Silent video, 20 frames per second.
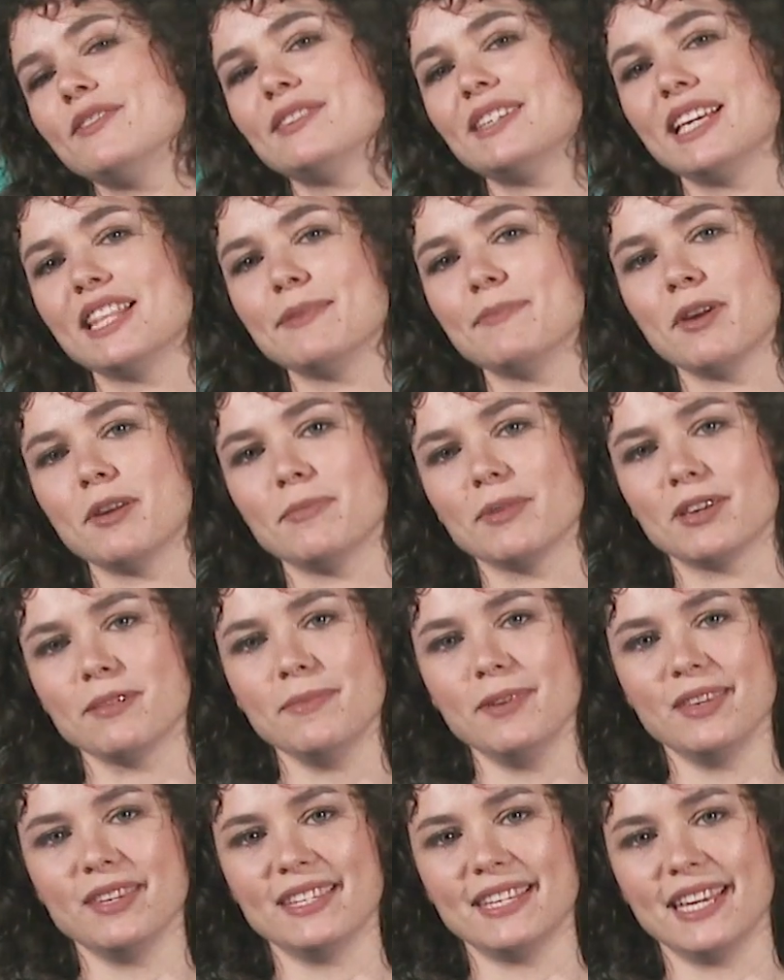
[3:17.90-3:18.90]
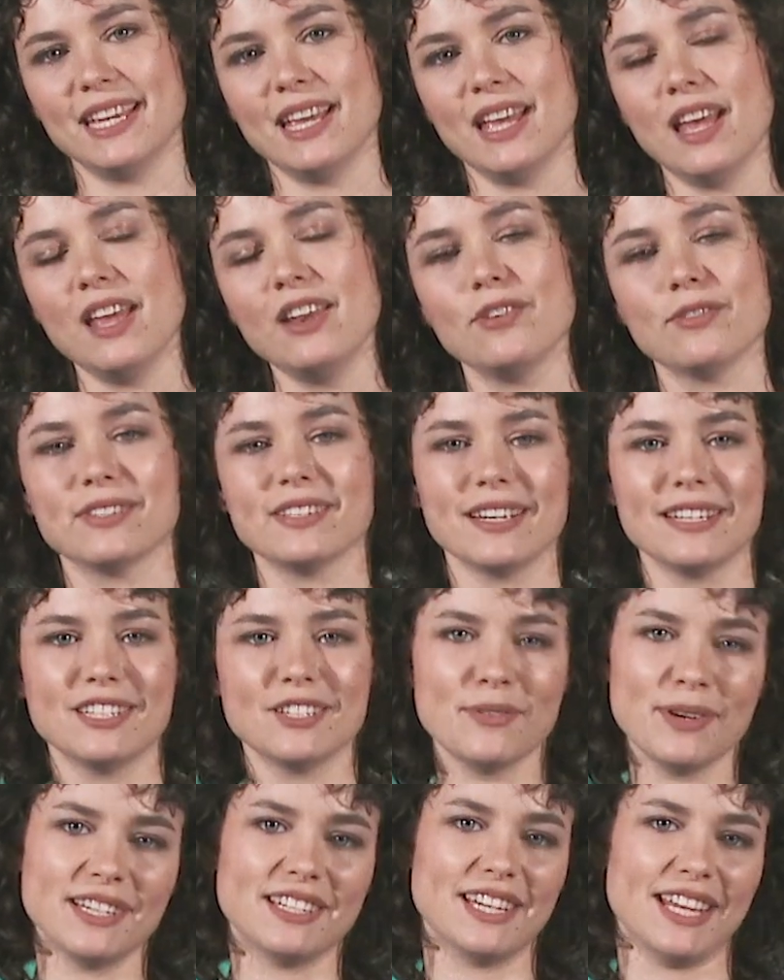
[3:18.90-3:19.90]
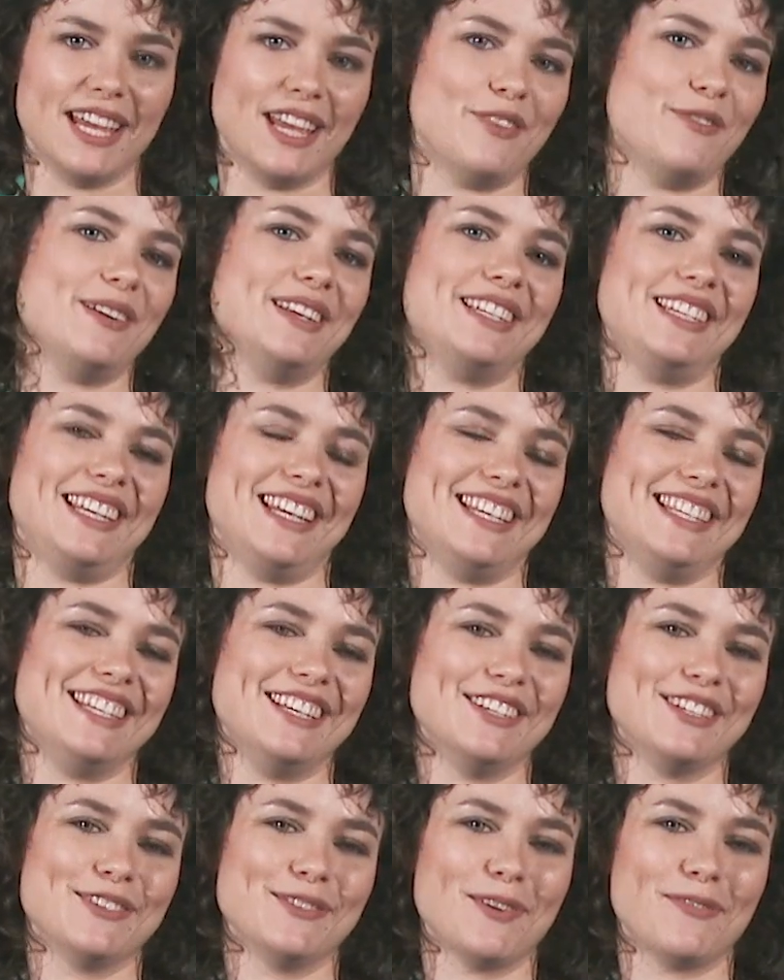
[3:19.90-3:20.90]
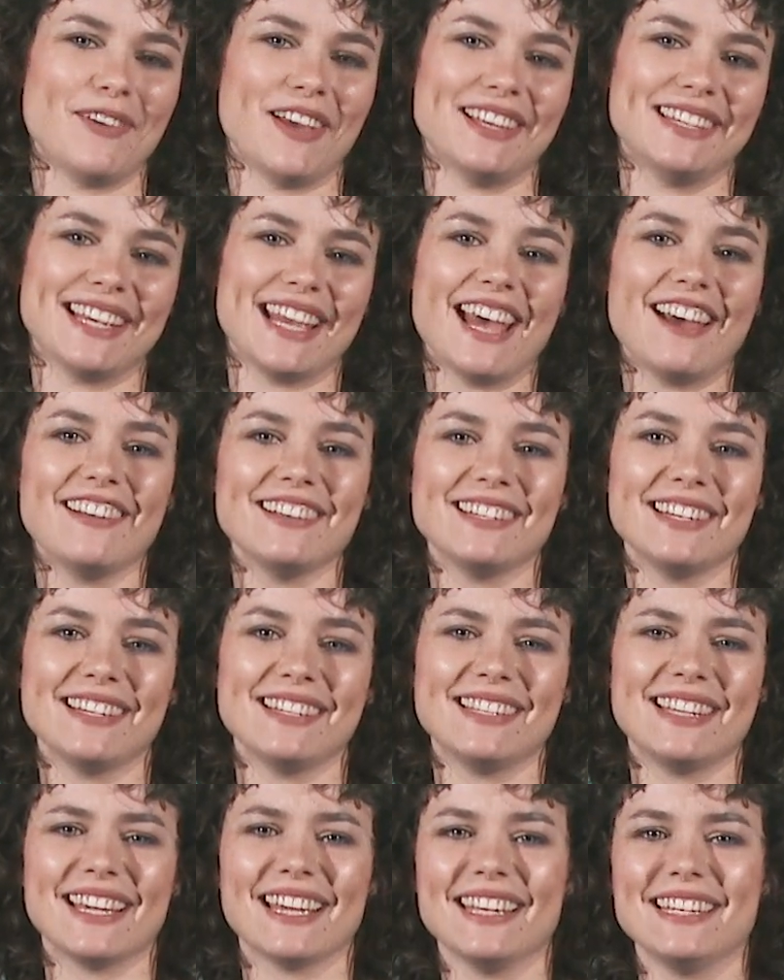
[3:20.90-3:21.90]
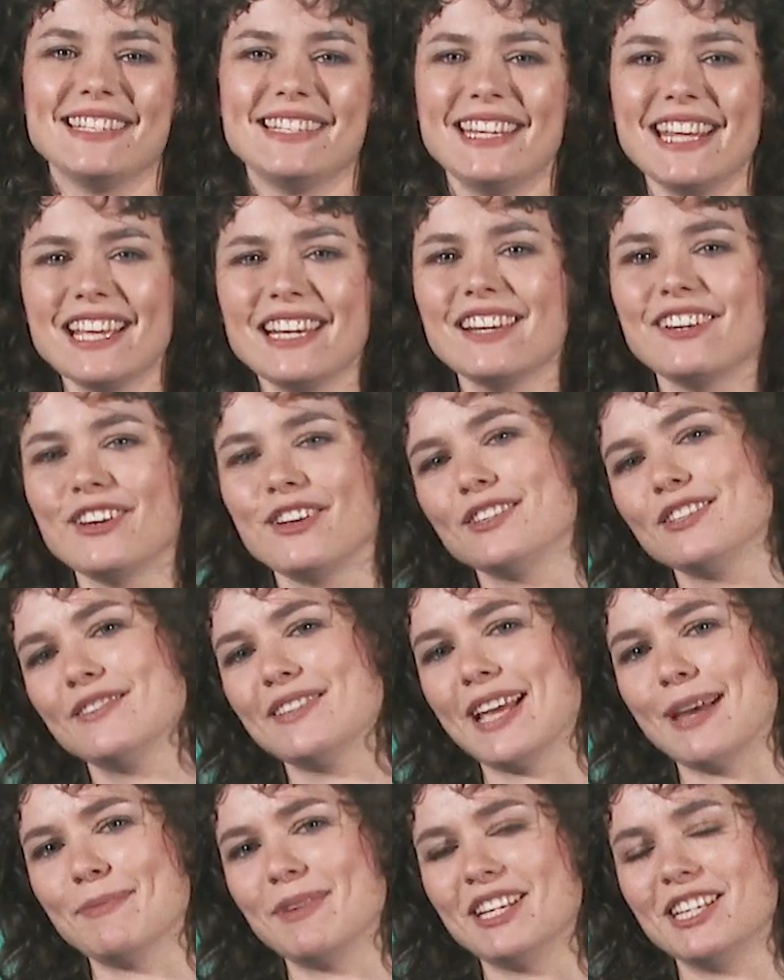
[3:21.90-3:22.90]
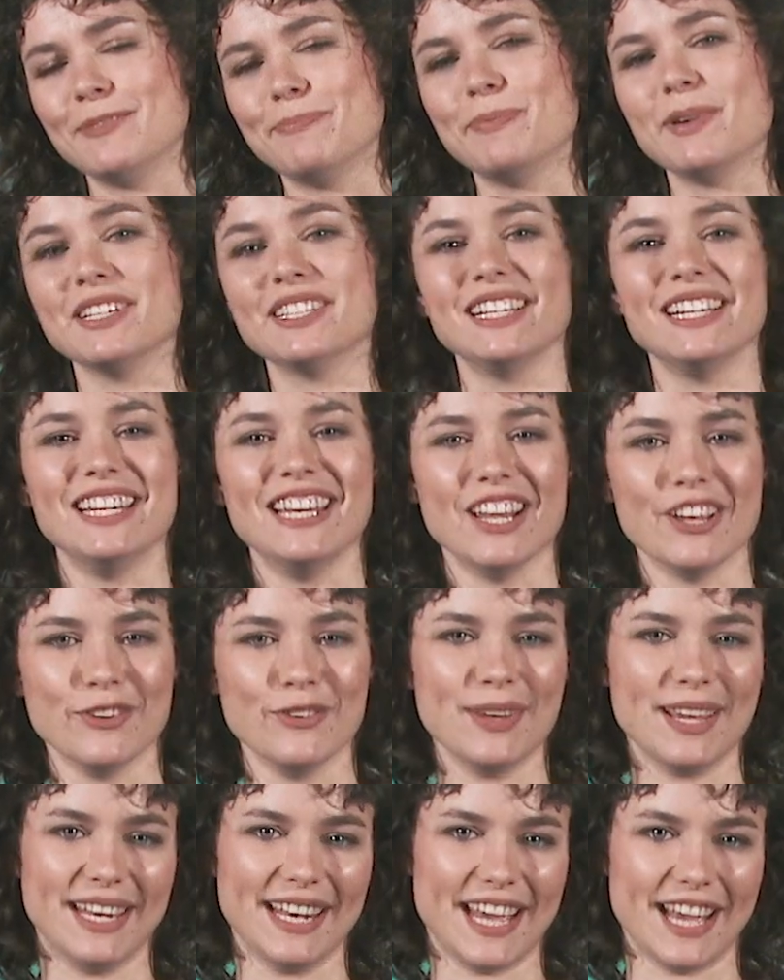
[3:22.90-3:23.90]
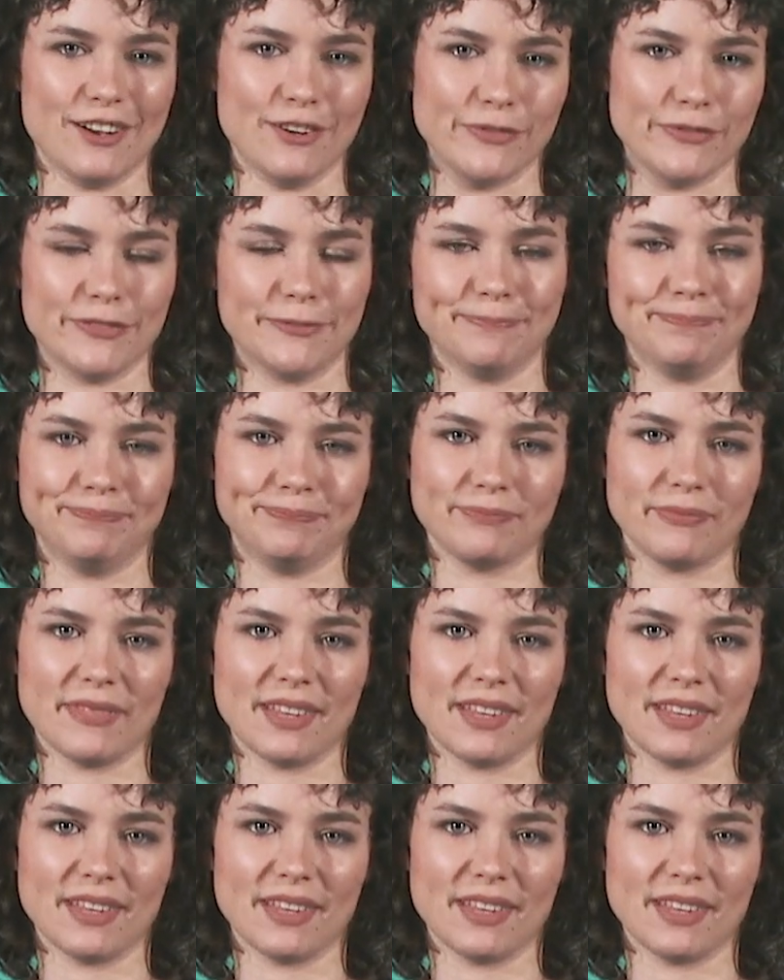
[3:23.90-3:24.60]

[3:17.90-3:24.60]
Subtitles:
used in the MOBA community alongside squishy, which is used to refer to characters that can deal a lot of damage but are low in health.